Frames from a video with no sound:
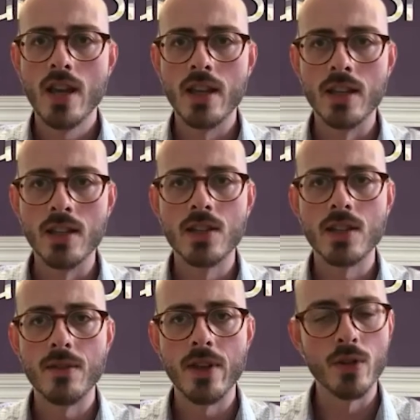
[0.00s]

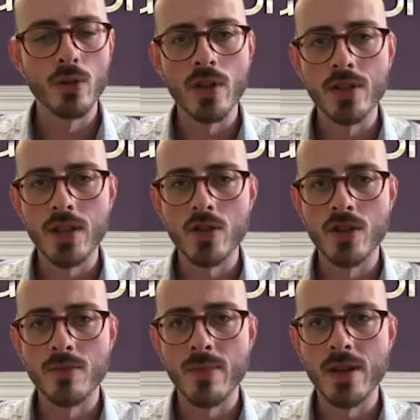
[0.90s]
is if the organisation
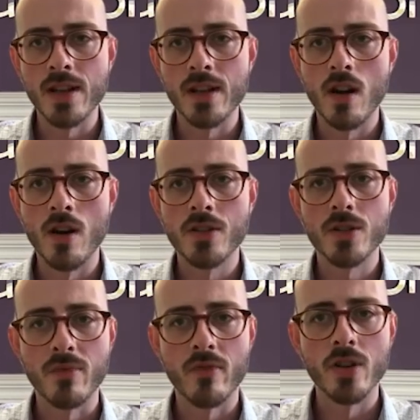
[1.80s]
is being asked
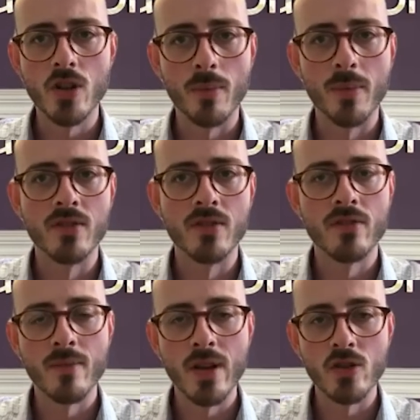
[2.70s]
to provide copies of
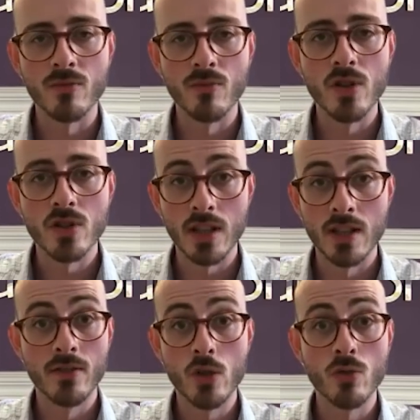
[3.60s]
information which the
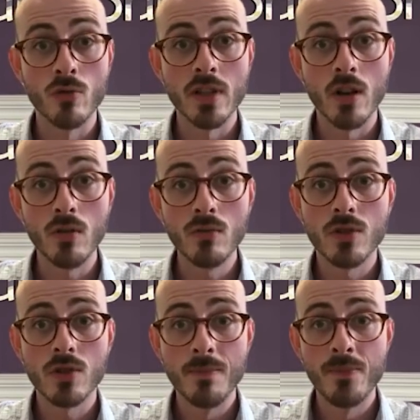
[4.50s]
individual already
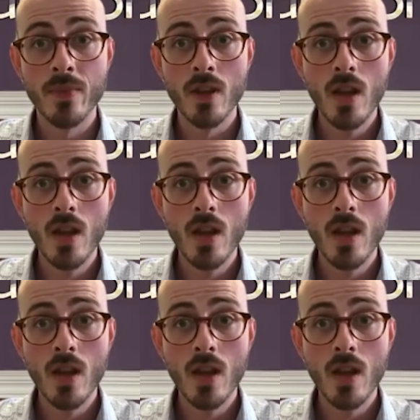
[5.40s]
holds.